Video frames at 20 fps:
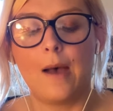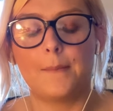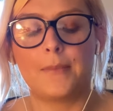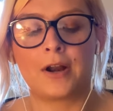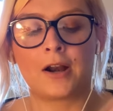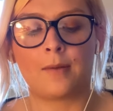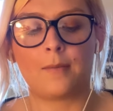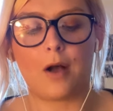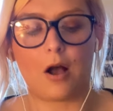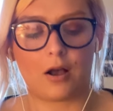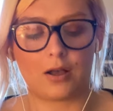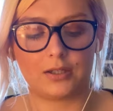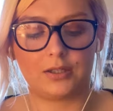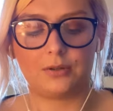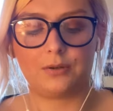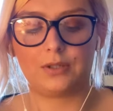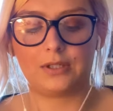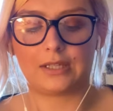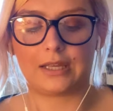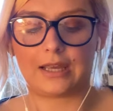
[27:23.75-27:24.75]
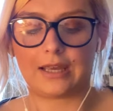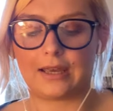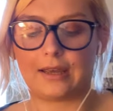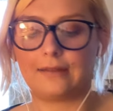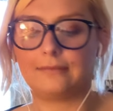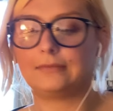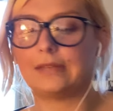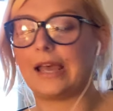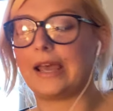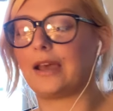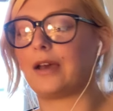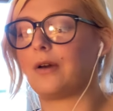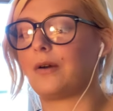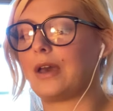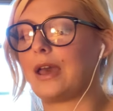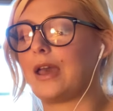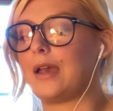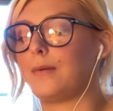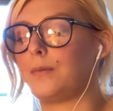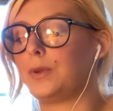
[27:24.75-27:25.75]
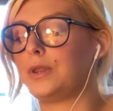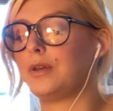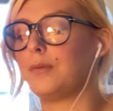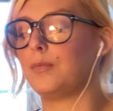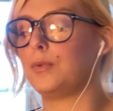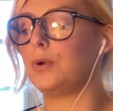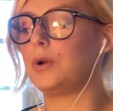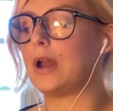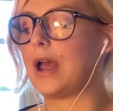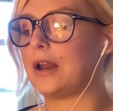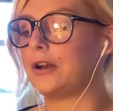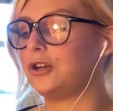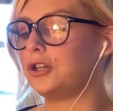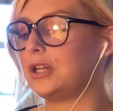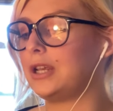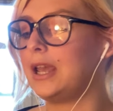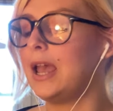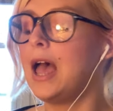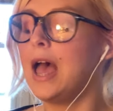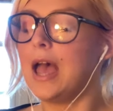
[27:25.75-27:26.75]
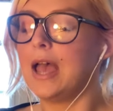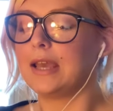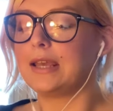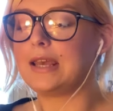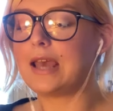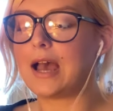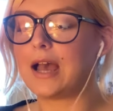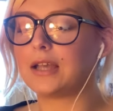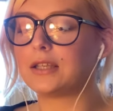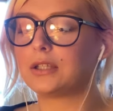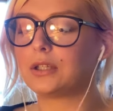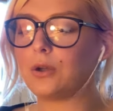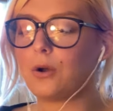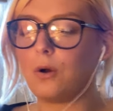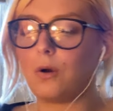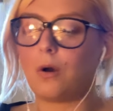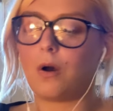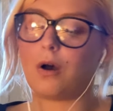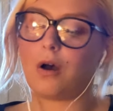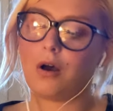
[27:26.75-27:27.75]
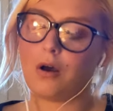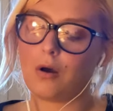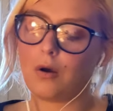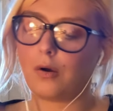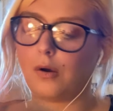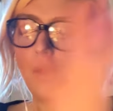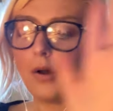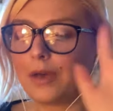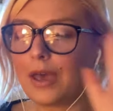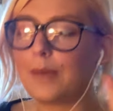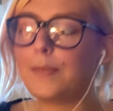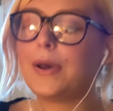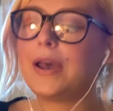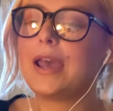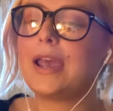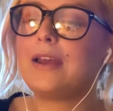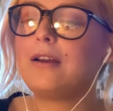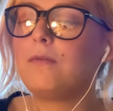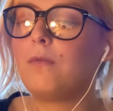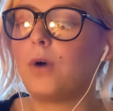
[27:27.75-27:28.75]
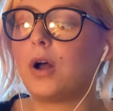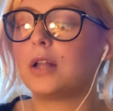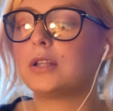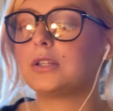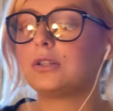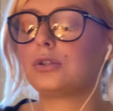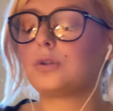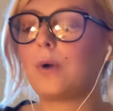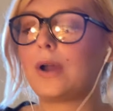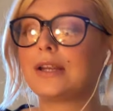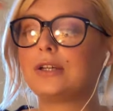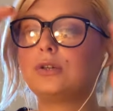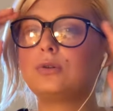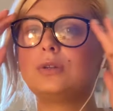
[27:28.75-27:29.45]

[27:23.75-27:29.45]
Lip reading: But I'm also seeing like, okay, with the moon energy, yeah. So okay, but 8 of Wands. So I do